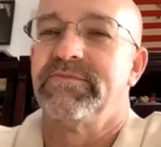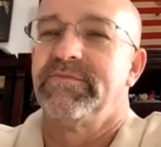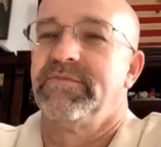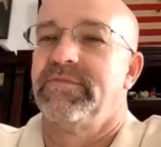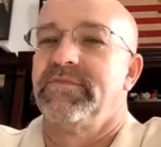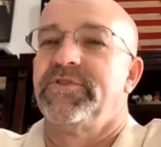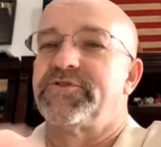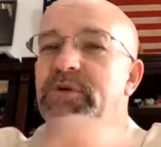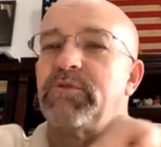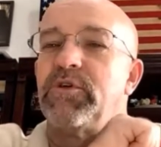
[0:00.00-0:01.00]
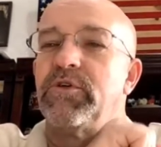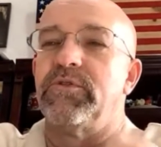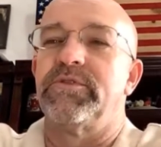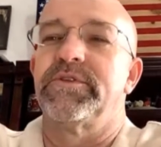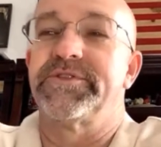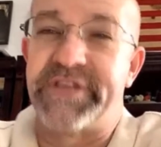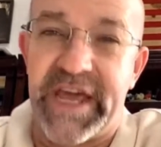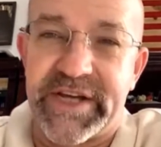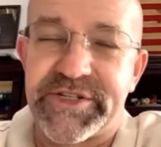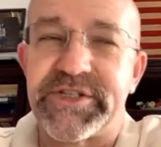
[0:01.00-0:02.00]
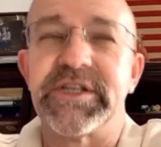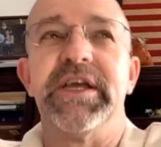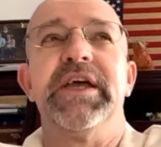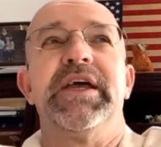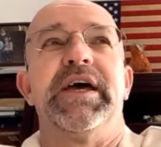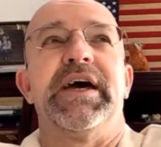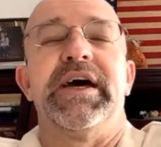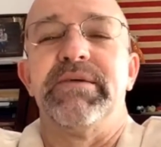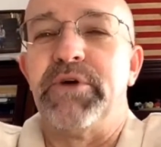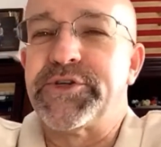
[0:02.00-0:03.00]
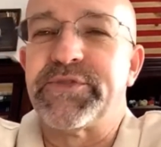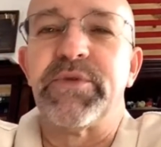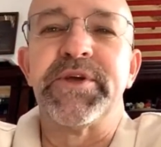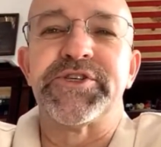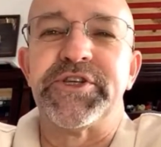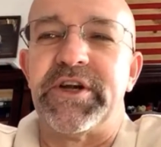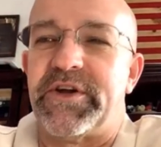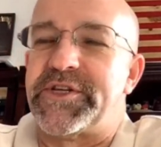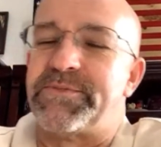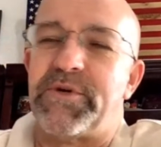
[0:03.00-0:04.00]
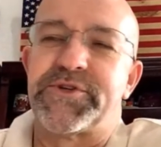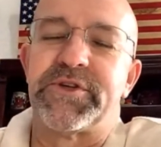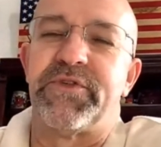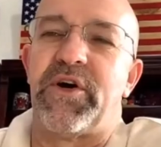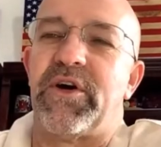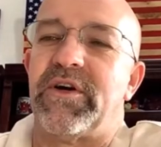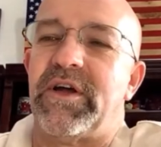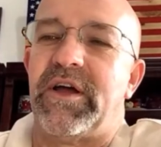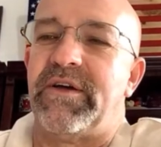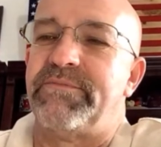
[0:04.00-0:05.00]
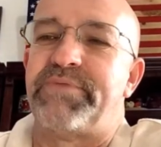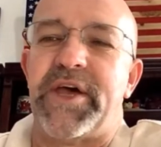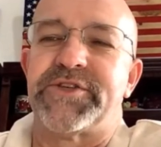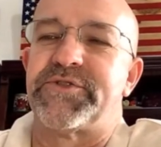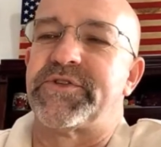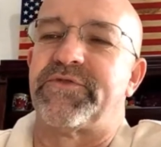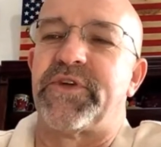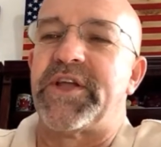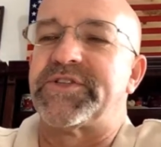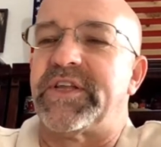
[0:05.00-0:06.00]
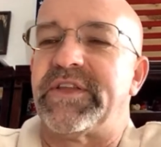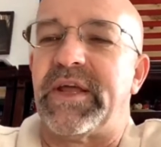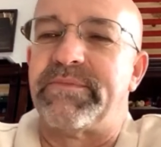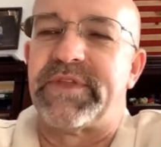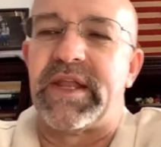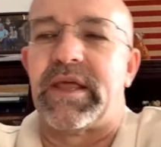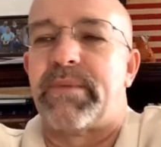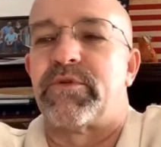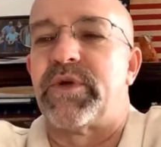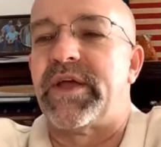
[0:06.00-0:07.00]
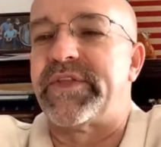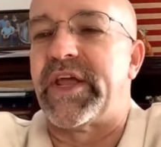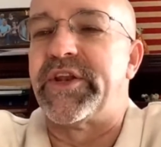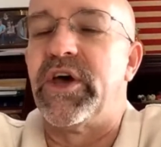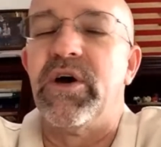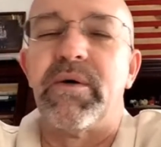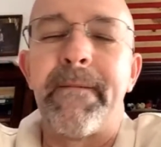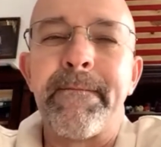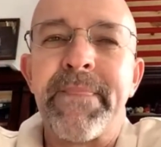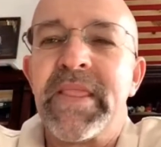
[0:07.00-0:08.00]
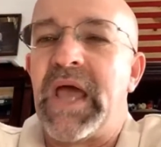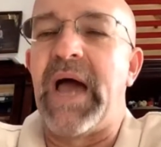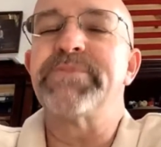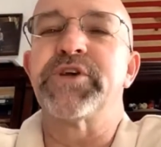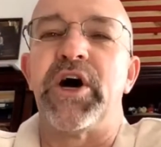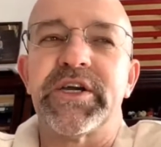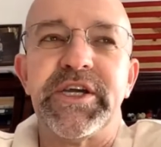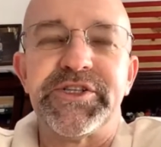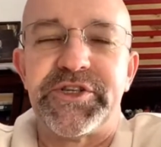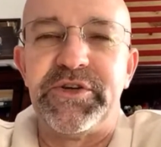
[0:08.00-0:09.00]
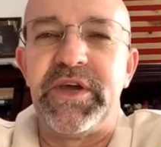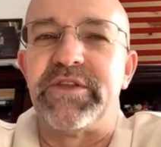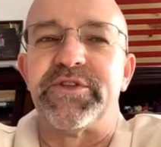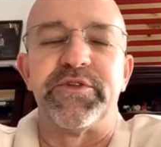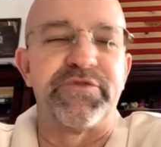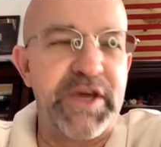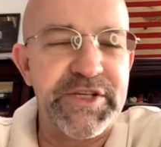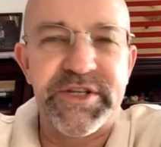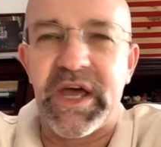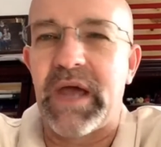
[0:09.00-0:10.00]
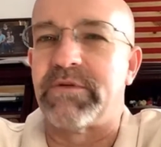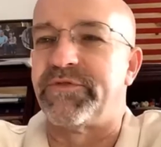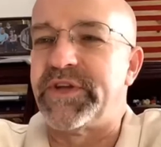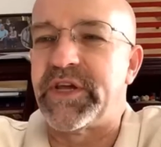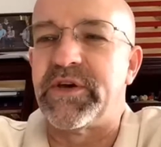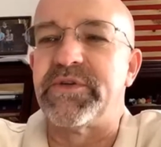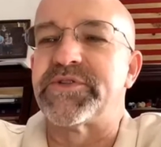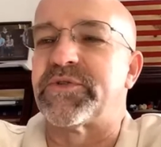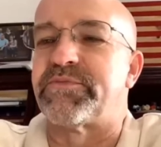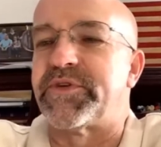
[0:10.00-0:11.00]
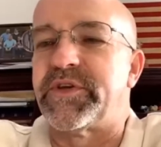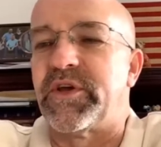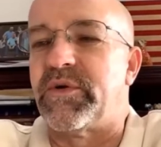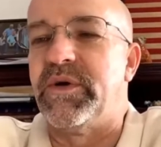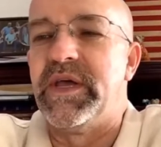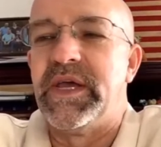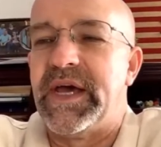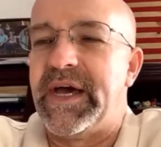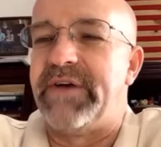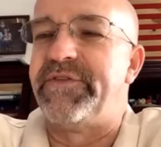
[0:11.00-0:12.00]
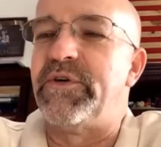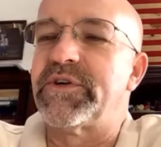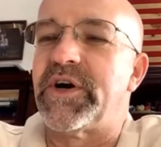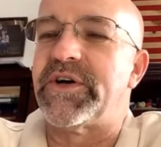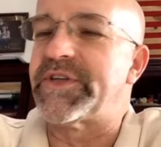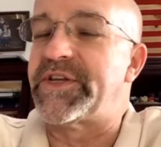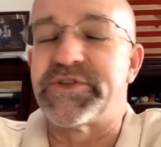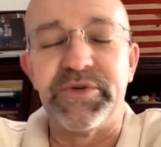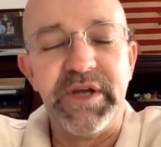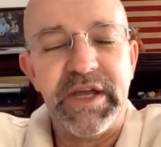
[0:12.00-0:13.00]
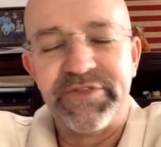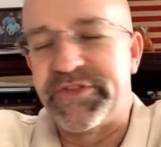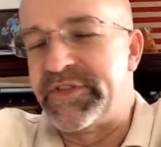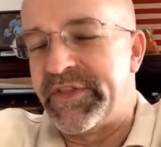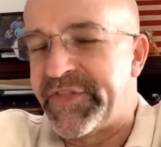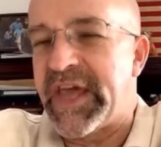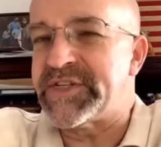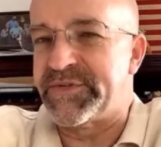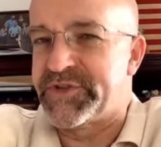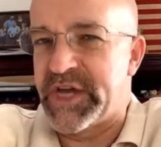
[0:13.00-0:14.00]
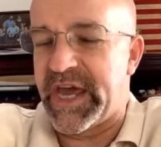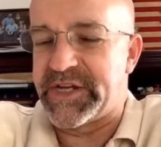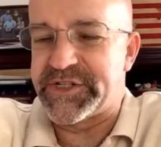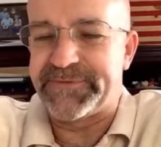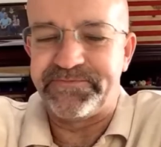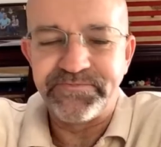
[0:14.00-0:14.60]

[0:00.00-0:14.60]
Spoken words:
drumroll, text. Most of our missionaries, most of our pastors and friends that I know, I'm talking to either through FaceTime or videos or, you know, phone calls. And so things have changed.